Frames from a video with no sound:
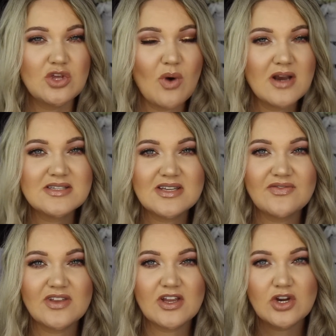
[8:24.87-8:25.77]
You honestly
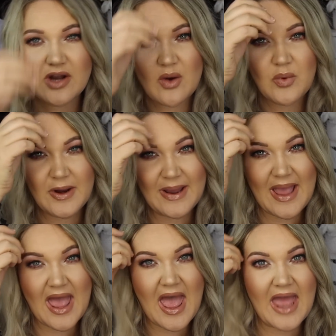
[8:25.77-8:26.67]
feel like you're not wearing
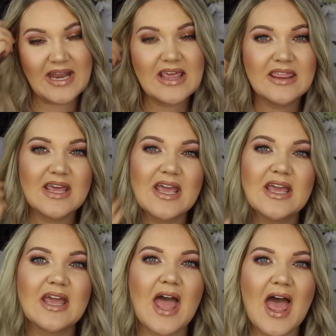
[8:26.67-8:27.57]

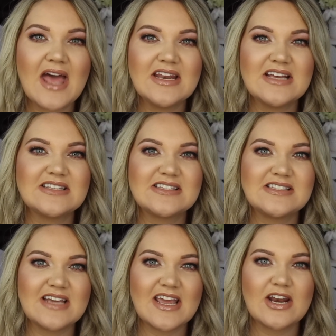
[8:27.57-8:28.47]
anything, and it
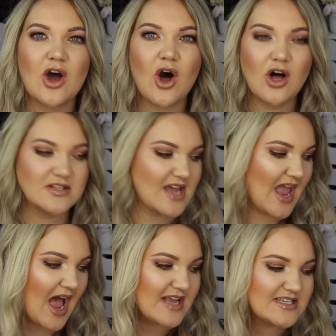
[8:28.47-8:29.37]
stayed all
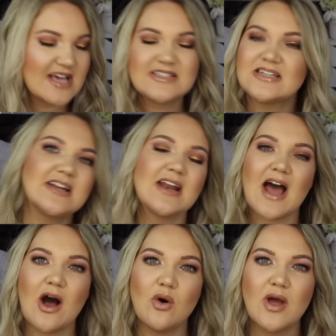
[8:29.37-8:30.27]
day. I tested it
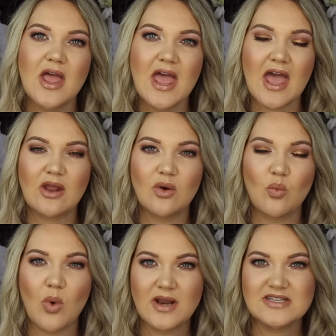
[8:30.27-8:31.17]
out
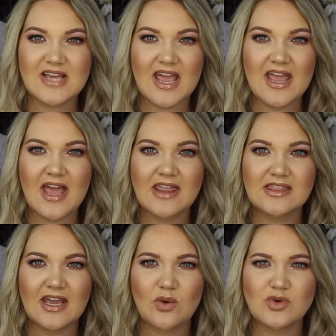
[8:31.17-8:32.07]
one day and
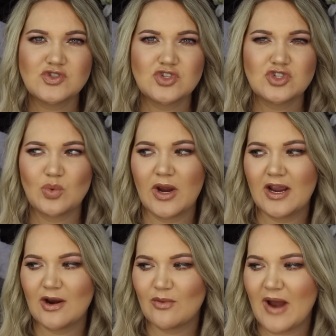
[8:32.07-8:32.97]
like was just
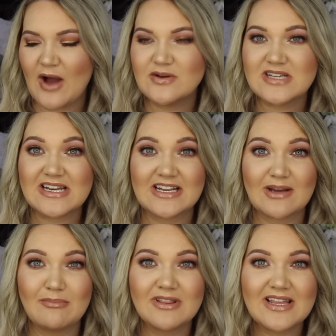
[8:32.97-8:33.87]
wearing it around, and it
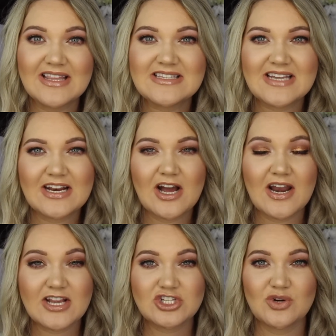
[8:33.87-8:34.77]
completely stayed
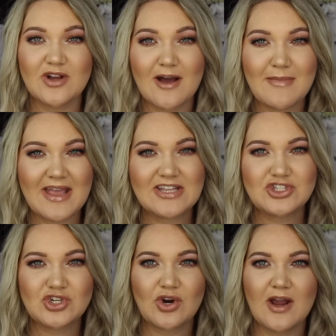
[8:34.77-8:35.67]
on. I showed it on my
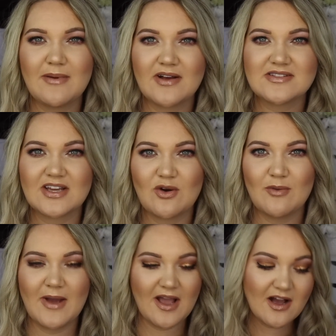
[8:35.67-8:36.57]
Instagram and I was like, oh
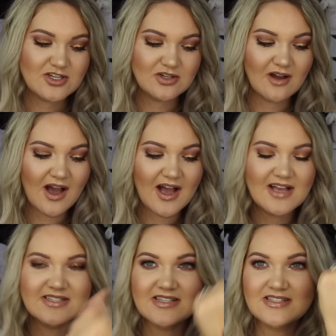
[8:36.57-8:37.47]
my gosh, you
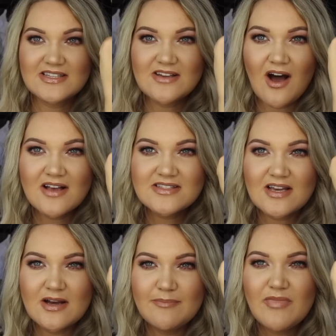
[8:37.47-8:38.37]
guys, this is
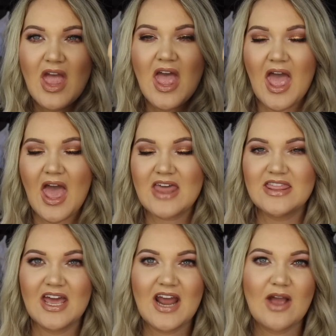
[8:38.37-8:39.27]
awesome.
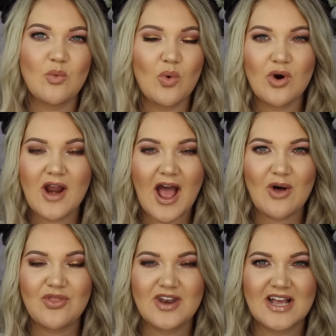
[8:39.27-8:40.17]
And then I wore it
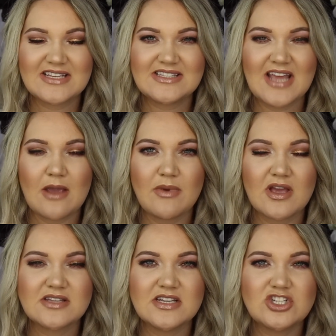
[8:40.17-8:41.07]
out the next day
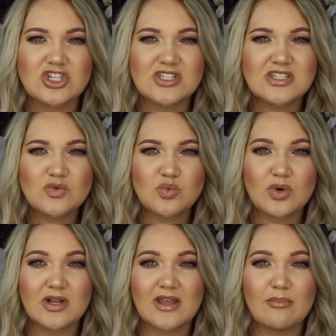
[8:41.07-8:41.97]
because it's just this
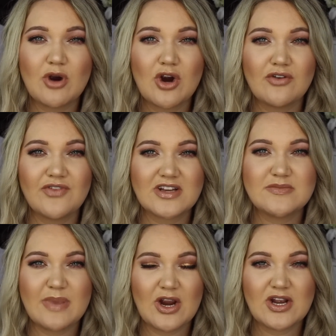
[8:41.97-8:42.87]
really
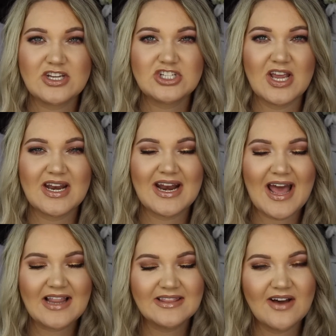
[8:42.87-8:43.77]
perfect berry shade, and
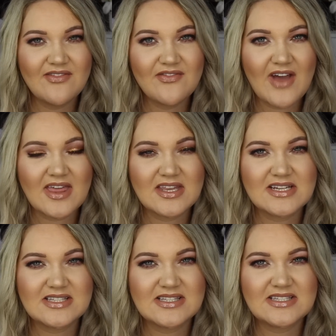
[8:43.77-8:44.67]
I love the fact that
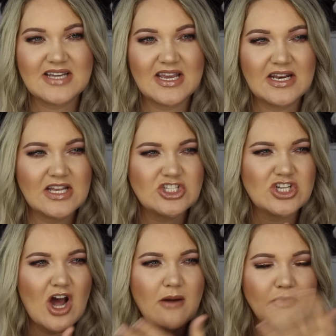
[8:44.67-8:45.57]
it's a stain. It's
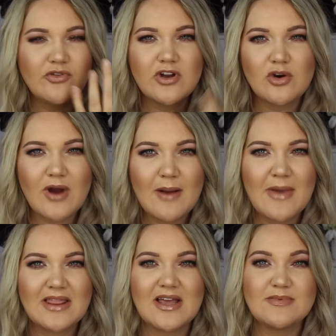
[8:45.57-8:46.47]
not moving around
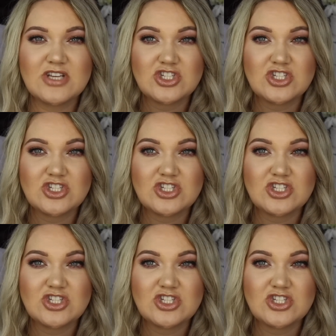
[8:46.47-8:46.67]
my lips.